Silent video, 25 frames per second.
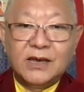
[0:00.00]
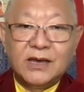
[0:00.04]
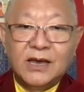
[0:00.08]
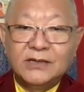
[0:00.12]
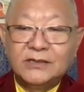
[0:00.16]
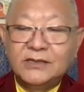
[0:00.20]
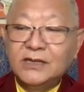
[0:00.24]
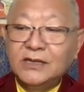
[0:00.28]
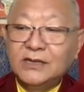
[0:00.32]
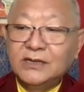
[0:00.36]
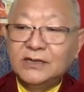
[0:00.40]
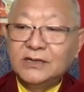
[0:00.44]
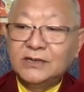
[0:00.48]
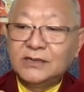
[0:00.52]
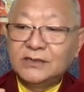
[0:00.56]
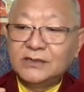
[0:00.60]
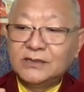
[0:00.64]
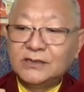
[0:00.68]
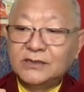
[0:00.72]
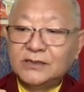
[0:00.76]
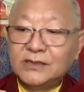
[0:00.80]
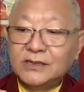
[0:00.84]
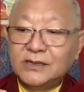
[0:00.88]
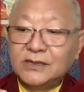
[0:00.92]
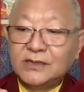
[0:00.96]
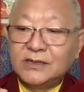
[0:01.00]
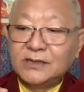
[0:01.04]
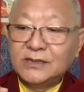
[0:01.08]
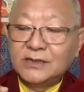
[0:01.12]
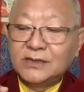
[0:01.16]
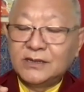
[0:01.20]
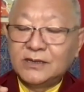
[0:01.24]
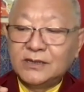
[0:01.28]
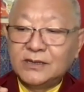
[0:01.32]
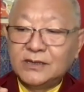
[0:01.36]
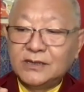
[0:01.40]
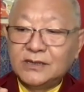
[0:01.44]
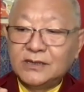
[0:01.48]
I think
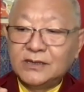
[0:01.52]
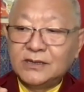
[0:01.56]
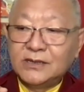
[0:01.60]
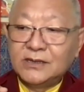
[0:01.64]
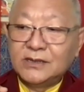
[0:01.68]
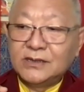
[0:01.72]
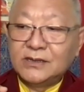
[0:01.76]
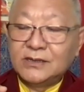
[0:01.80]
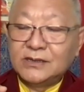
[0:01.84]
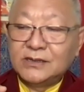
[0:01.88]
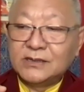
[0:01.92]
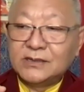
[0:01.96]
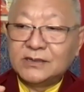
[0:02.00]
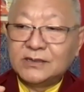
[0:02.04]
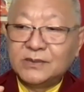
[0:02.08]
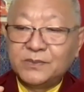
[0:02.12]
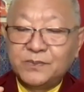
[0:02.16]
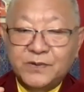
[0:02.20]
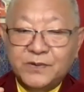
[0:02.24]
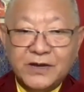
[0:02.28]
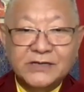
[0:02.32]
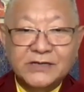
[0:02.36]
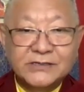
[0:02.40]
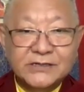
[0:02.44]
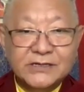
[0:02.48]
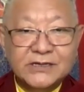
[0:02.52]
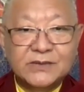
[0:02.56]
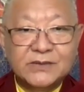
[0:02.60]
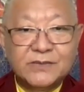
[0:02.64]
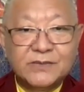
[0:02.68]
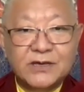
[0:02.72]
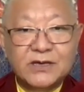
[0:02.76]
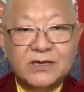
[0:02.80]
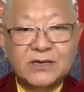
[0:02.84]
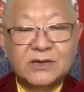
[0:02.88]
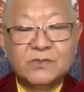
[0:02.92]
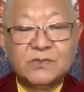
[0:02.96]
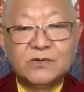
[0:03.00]
repressing
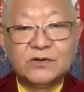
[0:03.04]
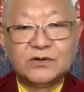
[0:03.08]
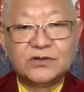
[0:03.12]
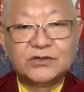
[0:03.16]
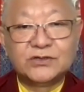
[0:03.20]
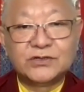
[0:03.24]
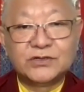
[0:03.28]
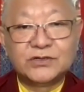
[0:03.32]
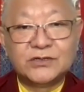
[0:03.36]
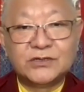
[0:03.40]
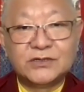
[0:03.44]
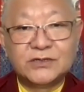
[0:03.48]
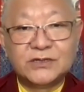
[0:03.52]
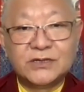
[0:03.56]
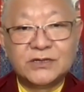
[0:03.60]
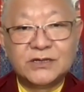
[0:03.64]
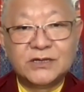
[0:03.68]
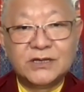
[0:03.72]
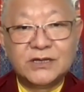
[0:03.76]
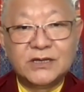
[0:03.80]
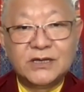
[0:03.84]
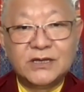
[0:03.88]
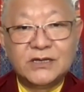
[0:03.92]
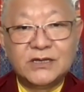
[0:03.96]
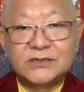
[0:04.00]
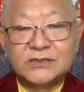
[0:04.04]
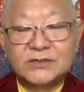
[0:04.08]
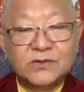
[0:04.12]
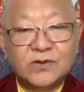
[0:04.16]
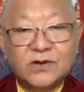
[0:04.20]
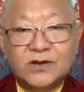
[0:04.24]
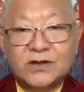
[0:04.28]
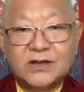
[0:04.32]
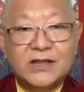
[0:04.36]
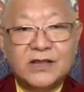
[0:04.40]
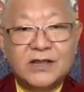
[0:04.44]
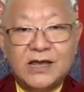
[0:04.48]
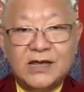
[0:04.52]
my emotion is
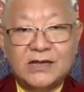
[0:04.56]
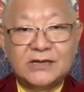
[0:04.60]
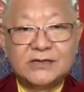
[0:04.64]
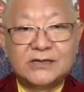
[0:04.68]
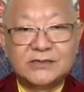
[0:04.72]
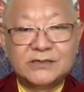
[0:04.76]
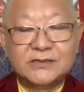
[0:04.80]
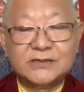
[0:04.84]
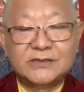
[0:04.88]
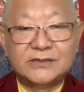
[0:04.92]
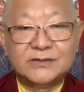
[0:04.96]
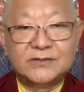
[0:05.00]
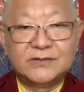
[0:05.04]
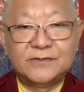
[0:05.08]
not that,